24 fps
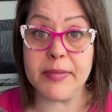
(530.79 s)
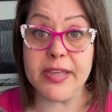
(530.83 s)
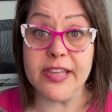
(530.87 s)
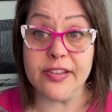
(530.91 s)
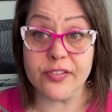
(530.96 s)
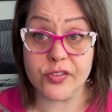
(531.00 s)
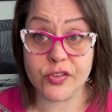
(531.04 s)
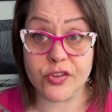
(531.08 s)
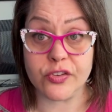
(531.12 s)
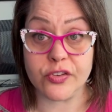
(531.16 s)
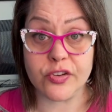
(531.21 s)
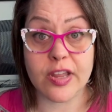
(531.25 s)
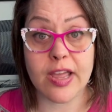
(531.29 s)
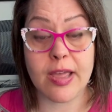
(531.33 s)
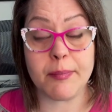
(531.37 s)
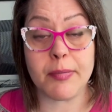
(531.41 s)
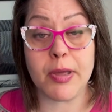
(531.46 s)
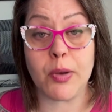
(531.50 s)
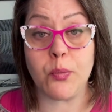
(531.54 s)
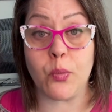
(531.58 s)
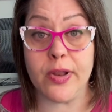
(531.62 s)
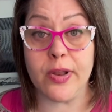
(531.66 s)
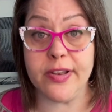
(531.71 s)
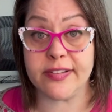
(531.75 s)
Eastern time
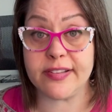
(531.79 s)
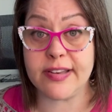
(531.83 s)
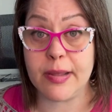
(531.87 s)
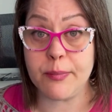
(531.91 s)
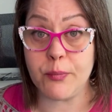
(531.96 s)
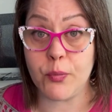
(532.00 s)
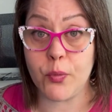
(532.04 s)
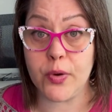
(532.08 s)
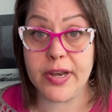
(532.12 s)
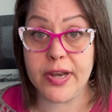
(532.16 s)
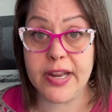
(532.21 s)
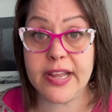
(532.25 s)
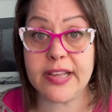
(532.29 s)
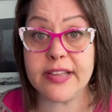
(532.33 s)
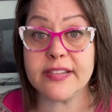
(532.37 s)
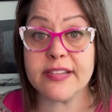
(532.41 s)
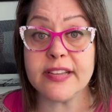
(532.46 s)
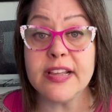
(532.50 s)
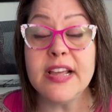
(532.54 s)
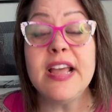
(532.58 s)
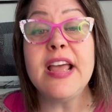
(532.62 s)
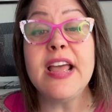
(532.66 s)
on Wednesday mornings